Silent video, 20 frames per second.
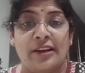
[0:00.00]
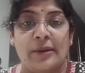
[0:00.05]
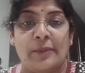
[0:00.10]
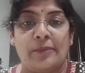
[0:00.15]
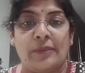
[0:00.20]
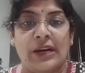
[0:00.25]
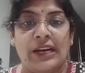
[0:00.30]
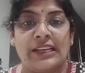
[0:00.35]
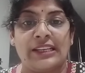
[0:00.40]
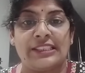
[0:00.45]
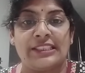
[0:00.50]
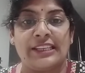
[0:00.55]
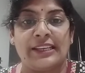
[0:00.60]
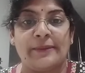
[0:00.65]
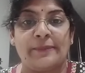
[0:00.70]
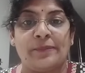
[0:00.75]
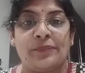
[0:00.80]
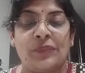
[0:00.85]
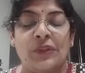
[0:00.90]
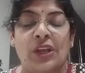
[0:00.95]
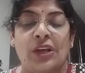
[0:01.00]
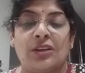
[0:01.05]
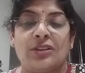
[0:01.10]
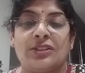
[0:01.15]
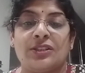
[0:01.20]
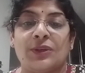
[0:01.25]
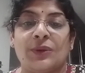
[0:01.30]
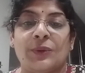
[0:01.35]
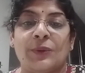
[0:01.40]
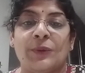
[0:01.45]
marketing.
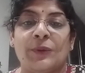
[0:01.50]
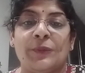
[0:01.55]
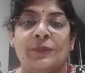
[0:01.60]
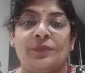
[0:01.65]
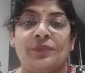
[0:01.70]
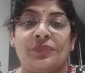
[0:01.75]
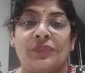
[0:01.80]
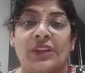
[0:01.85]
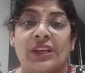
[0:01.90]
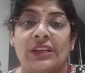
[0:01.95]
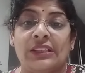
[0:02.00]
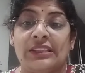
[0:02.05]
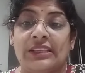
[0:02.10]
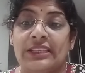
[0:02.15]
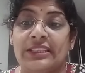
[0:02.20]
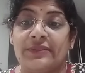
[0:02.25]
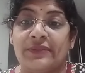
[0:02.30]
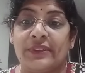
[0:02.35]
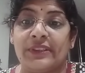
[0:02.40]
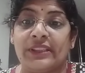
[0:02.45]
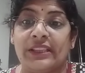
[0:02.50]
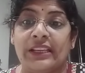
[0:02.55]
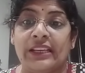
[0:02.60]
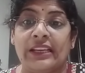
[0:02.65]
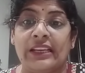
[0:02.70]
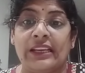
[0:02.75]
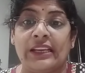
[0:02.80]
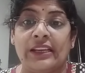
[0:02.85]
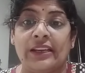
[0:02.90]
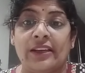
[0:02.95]
So these were
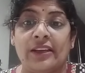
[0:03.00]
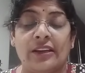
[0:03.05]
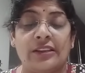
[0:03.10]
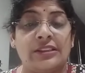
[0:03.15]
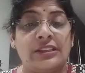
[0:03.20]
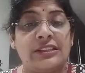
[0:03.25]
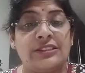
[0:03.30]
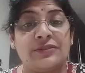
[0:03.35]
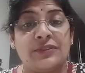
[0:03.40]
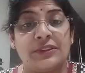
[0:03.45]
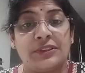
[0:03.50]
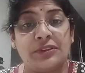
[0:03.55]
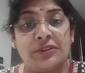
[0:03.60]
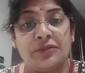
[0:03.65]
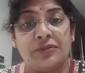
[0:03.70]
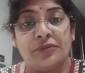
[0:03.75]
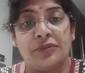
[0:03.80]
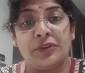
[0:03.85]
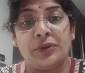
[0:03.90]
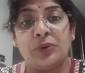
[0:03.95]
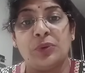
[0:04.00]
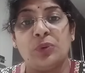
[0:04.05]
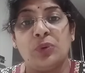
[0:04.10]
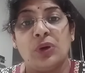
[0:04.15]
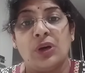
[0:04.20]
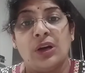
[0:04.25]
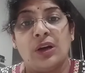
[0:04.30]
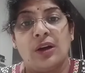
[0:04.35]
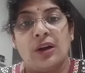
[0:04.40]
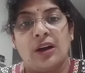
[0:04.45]
the few
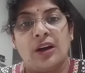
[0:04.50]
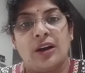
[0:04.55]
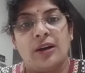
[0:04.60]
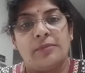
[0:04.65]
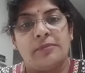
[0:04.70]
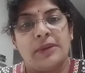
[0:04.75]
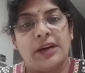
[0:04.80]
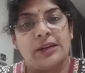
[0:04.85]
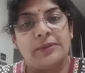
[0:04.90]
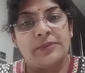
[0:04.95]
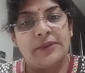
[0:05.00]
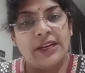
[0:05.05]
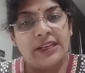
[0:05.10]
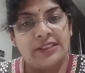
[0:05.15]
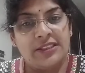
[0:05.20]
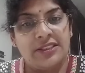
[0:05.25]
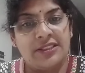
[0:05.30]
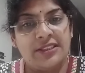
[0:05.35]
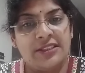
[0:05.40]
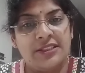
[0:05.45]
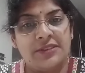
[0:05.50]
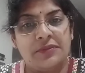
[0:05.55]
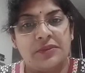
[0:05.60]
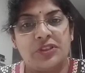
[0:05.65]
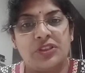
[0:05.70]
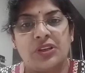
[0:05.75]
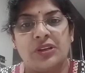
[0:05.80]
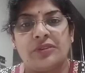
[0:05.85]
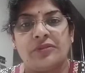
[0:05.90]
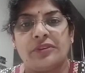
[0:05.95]
malpractices which
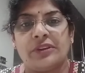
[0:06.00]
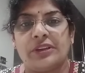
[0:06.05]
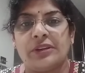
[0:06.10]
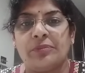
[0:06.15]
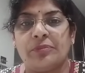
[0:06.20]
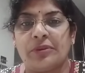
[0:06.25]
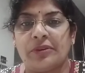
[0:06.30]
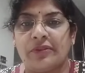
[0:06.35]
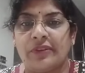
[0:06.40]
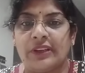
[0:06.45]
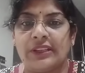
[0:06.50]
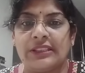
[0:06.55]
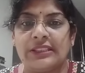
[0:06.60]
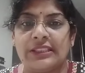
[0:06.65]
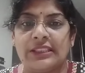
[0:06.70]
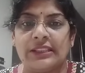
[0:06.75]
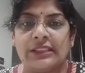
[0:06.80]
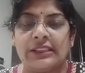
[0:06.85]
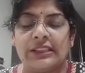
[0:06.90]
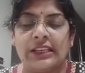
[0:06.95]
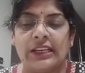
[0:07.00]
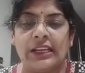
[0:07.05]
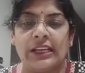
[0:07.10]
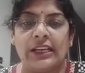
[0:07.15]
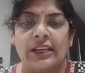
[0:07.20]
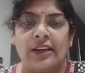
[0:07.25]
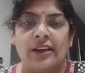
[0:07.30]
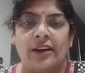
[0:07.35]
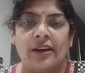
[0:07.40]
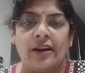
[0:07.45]
are very prevalent in the
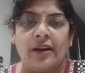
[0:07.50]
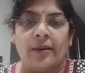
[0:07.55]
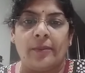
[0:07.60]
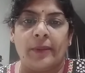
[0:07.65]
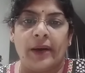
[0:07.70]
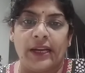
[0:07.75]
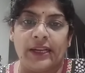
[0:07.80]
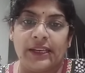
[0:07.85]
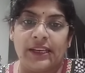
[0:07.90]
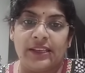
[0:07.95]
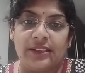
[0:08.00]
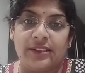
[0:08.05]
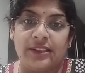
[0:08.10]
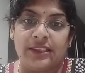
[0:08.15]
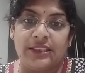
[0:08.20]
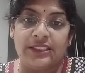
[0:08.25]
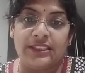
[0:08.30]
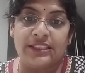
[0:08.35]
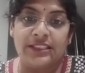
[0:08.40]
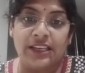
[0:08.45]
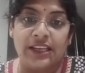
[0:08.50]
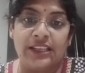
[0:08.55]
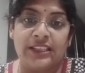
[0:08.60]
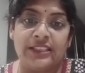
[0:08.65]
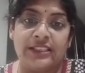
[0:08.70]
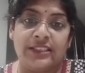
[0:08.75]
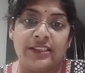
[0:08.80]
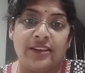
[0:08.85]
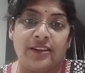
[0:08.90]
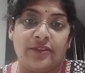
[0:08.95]
market these
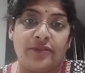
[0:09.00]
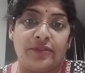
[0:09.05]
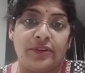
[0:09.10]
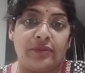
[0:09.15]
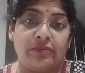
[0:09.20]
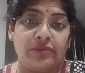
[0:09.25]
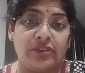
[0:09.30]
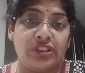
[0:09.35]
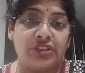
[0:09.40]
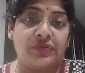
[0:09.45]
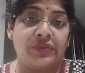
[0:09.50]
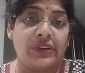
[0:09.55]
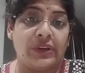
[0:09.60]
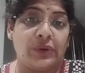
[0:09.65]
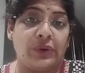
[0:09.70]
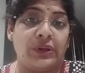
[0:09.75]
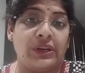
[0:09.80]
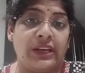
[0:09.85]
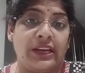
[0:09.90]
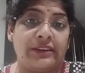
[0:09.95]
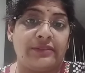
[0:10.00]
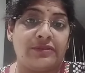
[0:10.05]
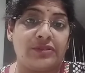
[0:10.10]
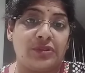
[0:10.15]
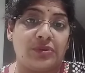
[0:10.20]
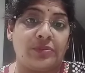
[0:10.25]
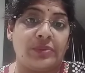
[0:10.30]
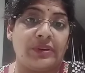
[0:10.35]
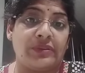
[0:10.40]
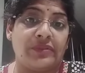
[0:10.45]
days, from which we all have to
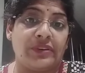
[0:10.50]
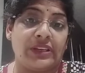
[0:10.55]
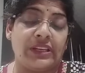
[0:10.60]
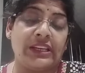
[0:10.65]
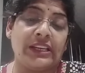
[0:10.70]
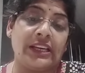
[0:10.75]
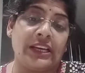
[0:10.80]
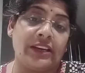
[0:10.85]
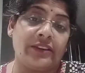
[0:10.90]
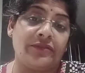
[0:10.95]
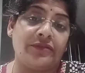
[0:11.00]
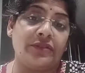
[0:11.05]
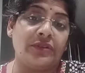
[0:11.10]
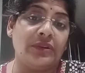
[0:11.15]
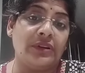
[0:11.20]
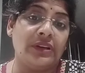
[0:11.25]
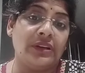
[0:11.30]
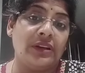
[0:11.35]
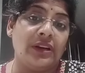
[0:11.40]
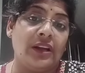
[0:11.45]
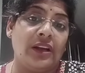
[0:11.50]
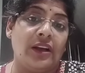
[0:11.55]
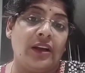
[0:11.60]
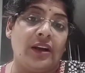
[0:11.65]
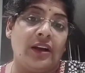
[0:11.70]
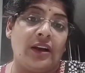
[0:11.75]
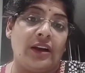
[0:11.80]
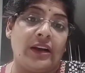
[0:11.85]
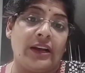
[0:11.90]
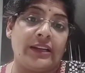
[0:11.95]
be very careful
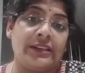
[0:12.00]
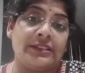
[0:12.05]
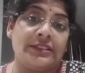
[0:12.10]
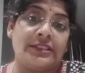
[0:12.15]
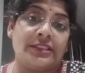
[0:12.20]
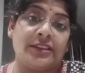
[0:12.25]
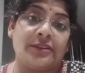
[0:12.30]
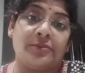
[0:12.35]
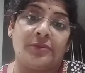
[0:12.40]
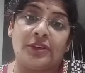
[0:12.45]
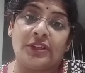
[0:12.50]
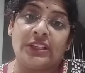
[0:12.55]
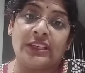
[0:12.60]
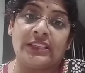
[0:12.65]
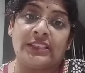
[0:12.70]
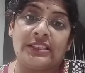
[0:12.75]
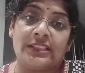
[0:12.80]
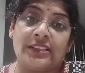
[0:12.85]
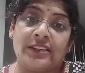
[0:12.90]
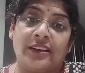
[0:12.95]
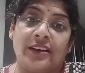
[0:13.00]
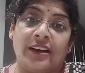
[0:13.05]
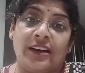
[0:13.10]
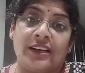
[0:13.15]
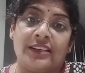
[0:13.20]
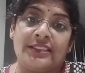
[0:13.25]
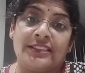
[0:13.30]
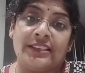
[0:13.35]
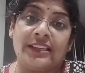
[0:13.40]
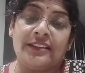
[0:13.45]
and protect
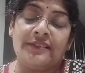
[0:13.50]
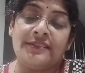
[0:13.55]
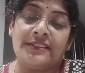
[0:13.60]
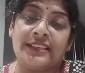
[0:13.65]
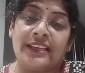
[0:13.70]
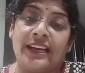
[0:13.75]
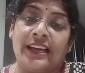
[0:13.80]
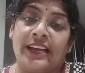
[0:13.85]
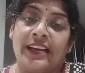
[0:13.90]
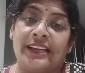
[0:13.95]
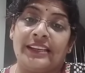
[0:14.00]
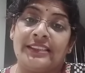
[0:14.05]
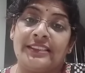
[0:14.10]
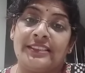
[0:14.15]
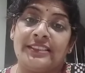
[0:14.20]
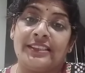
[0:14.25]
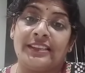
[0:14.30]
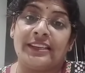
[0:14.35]
ourselves. And